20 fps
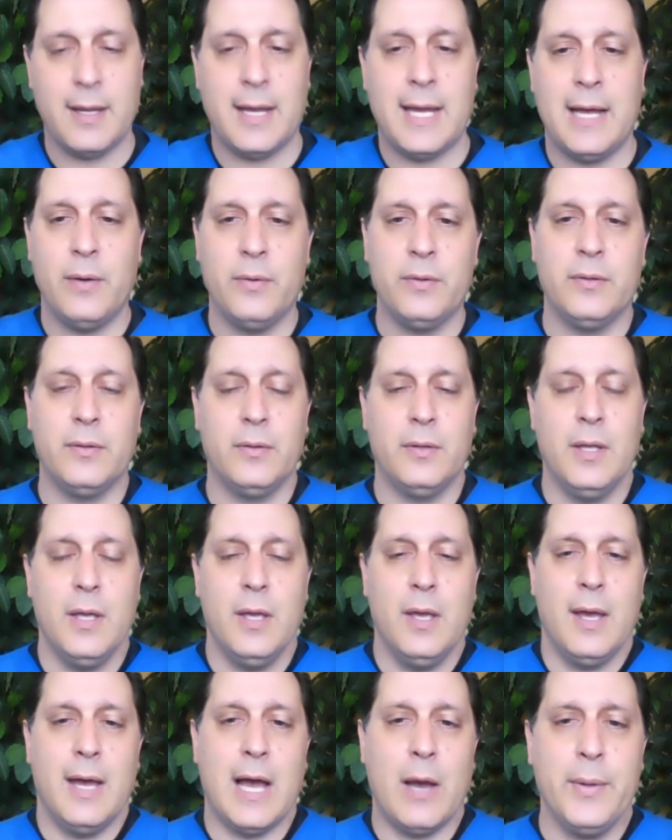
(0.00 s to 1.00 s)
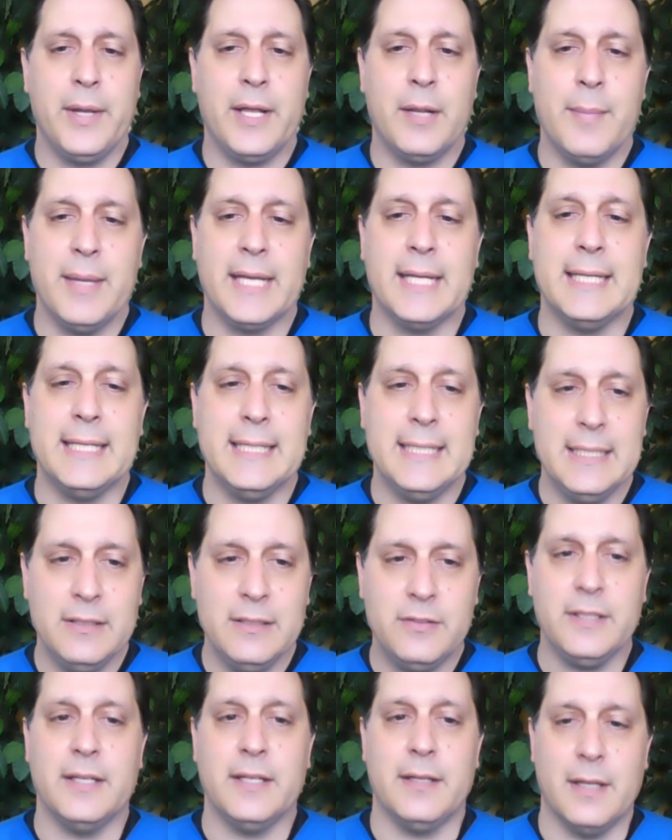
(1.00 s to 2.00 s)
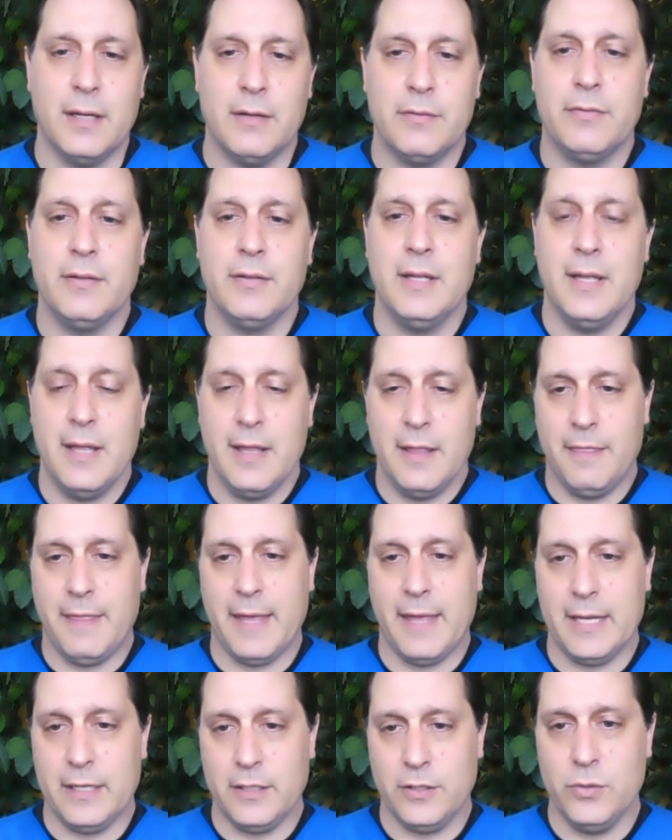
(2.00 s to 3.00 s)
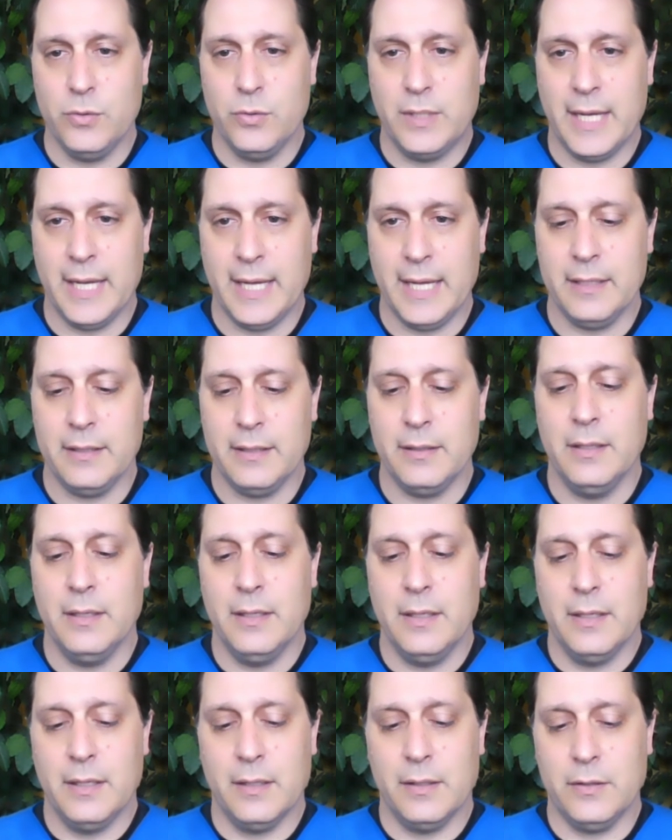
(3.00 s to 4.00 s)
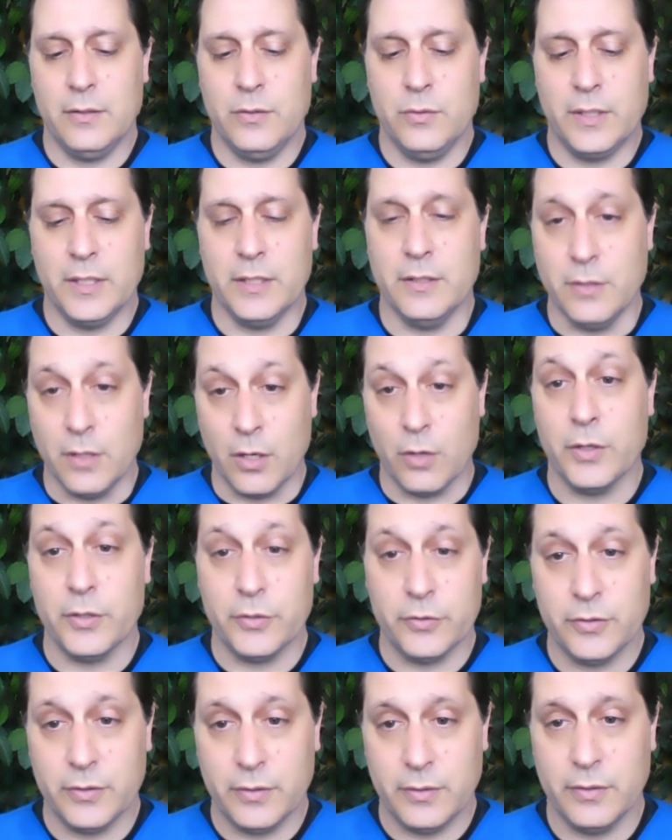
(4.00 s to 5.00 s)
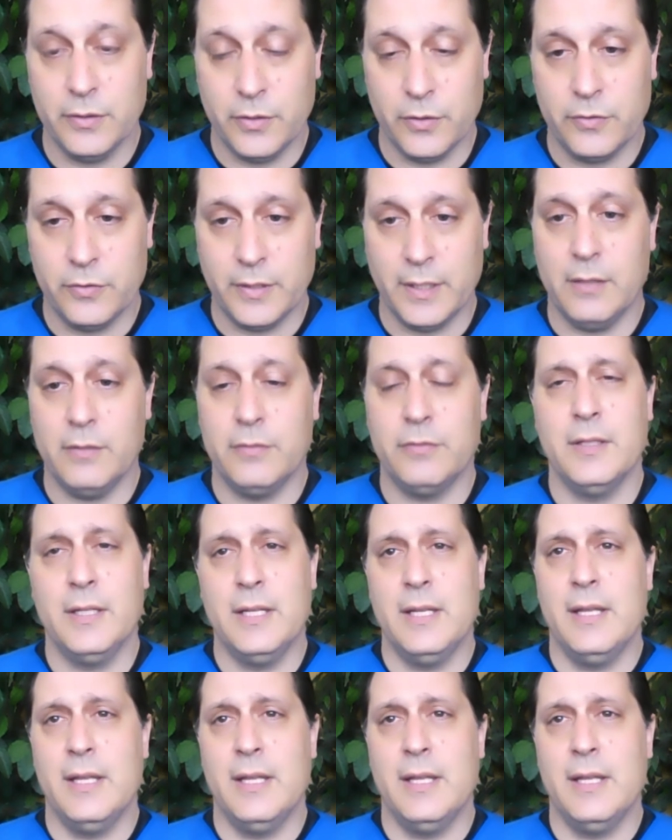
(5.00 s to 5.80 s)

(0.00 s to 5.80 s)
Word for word: How, how are we going to make it easy enough that you can, you can nourish yourself?